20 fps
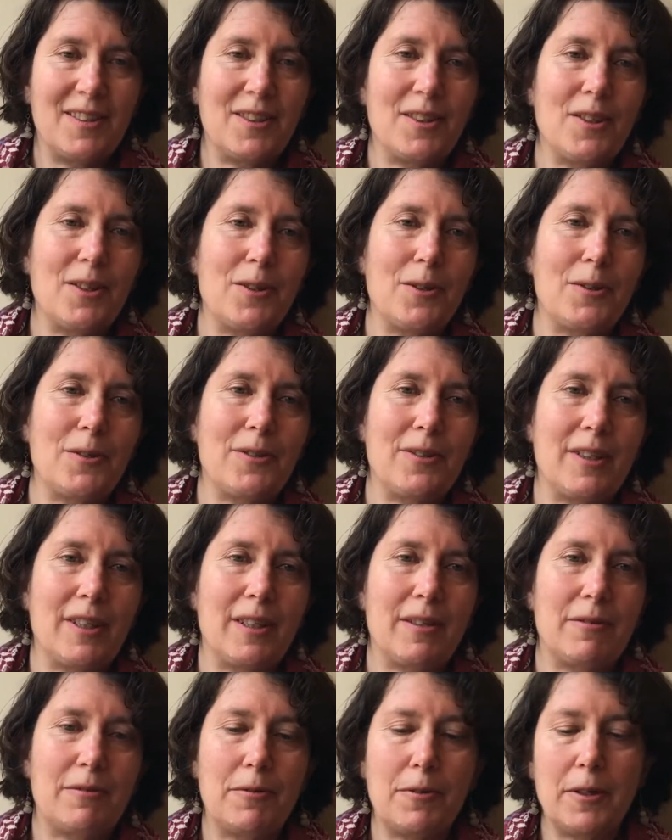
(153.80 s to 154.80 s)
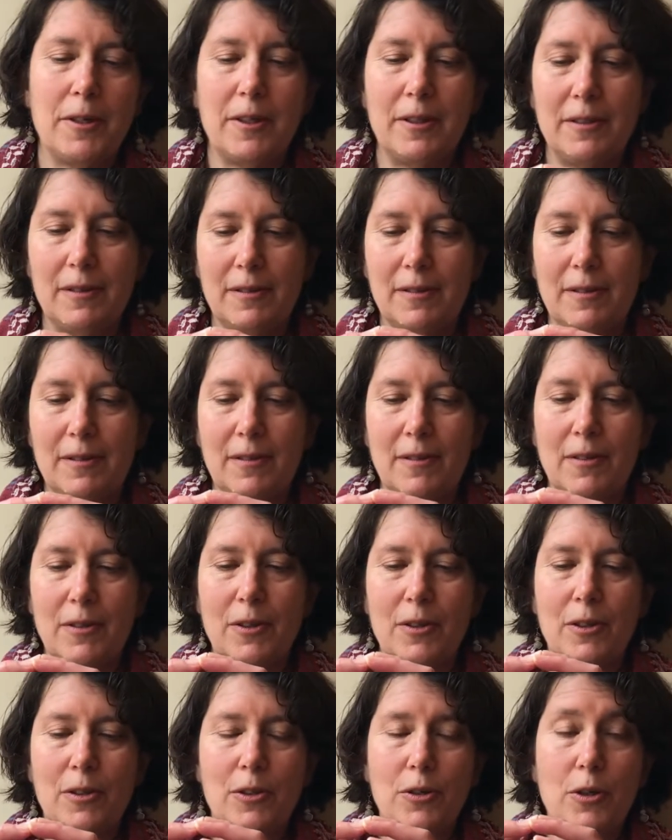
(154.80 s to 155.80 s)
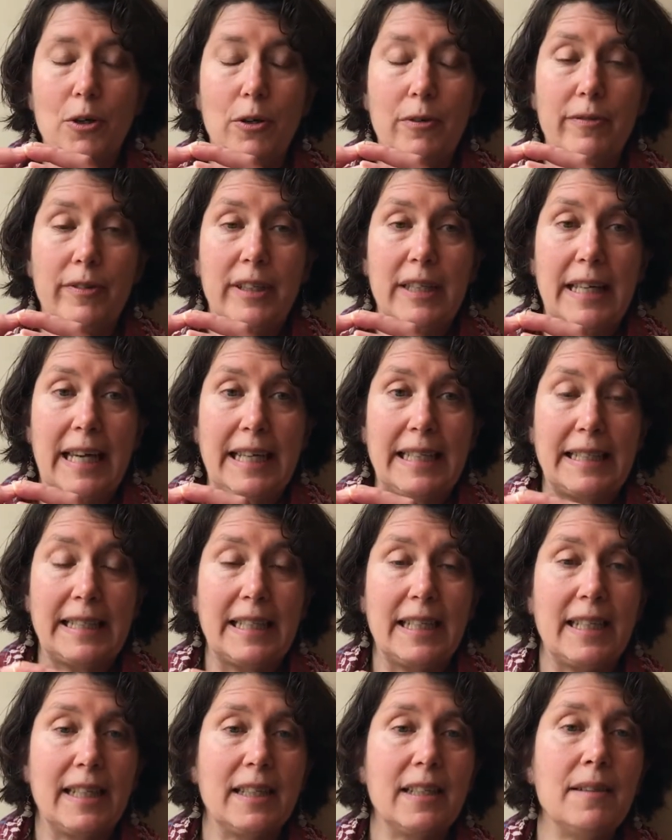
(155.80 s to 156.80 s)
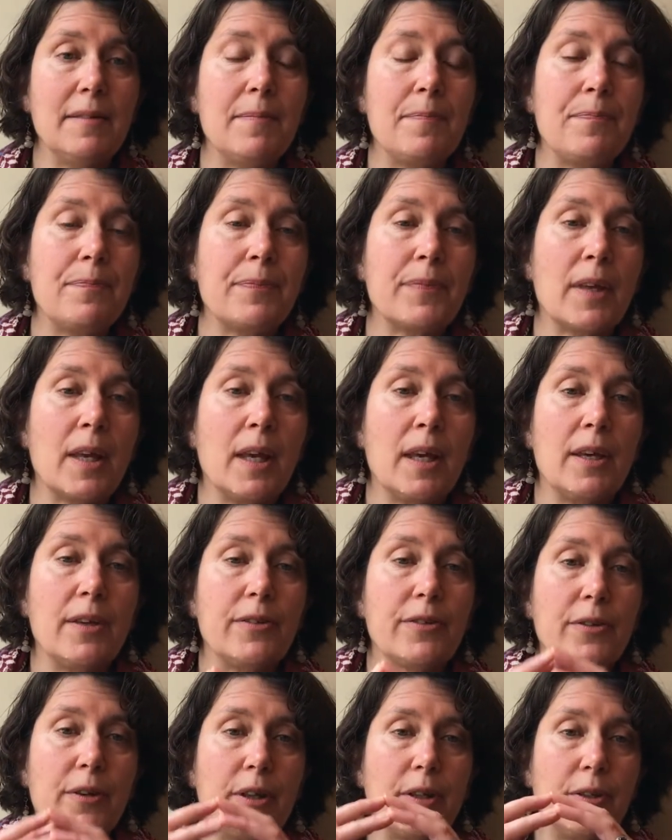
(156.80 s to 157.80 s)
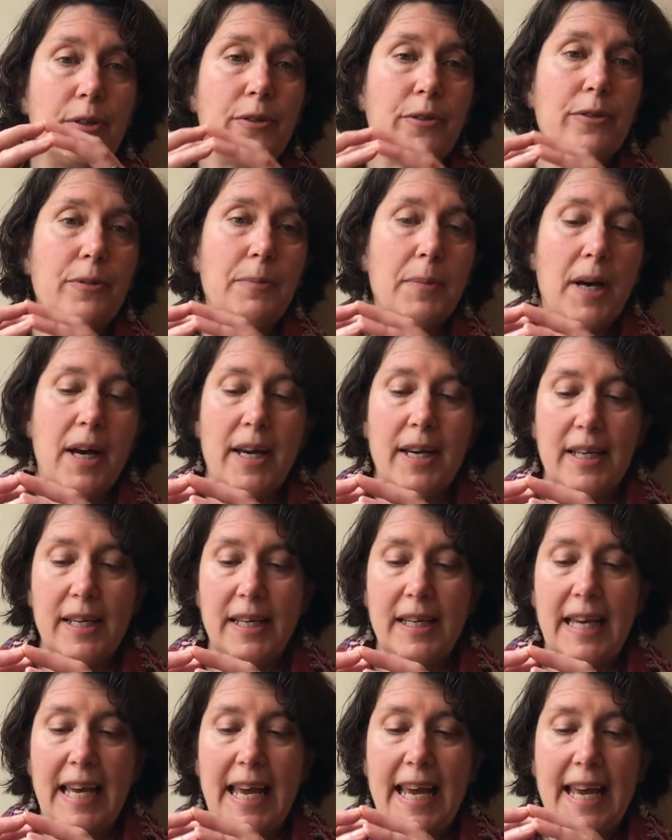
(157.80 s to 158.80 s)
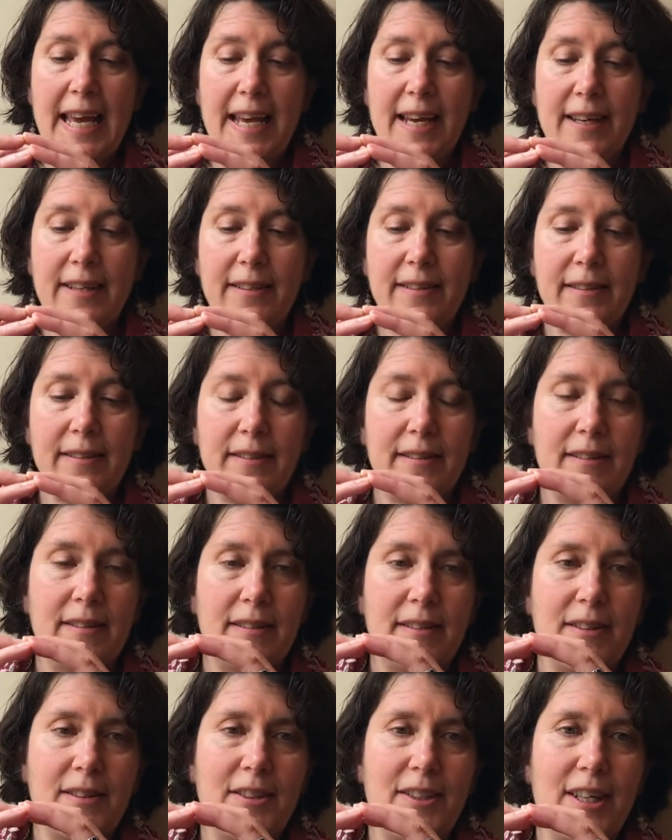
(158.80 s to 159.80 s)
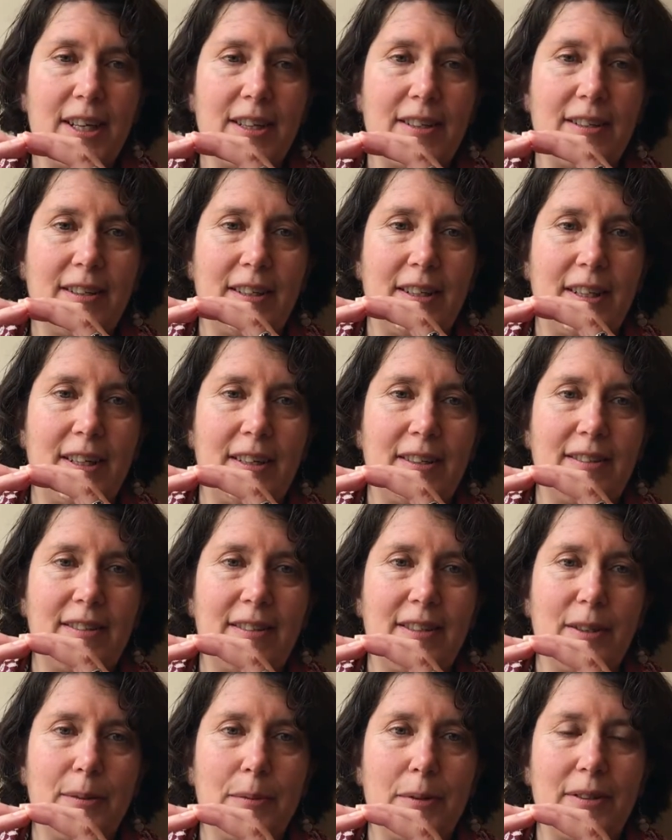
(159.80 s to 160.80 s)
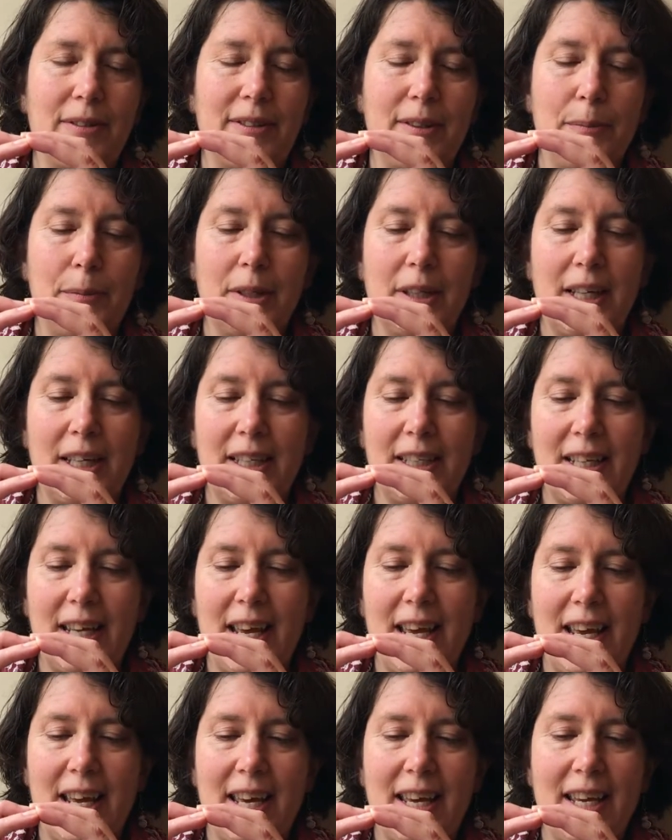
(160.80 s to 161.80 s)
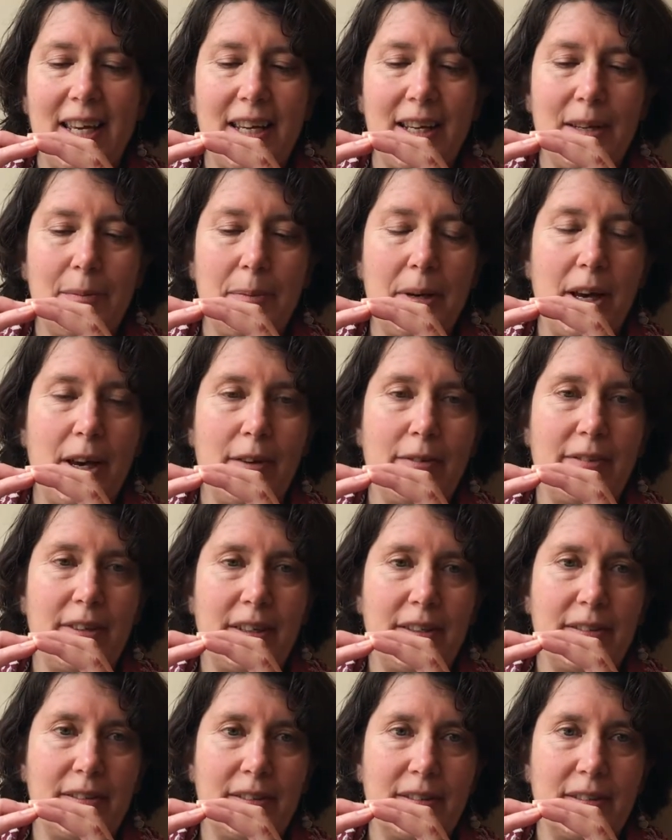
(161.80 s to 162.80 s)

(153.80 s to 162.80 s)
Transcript: closing for COVID-19. So I'll use my hands to simulate a pelvis.